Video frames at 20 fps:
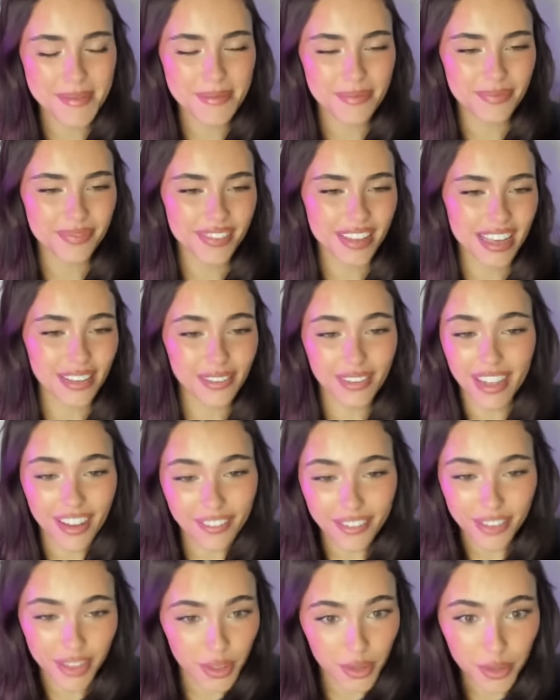I love
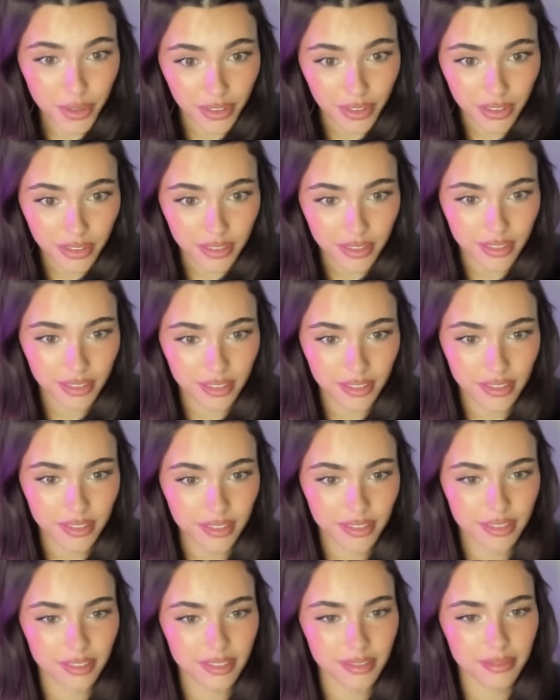you,
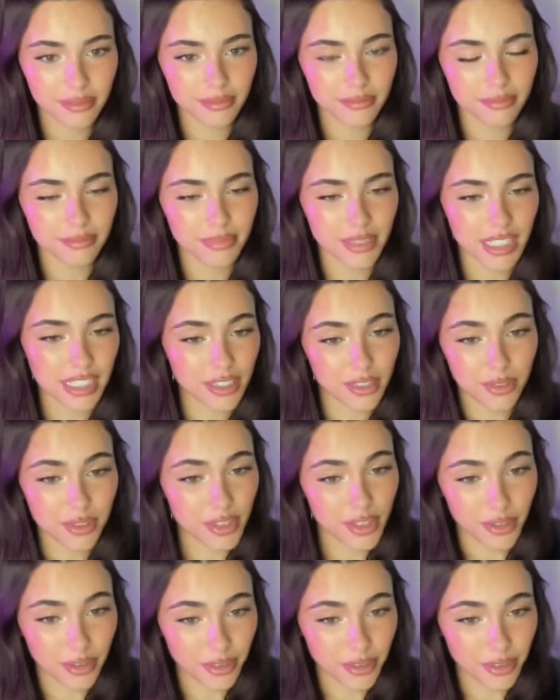but I don't know.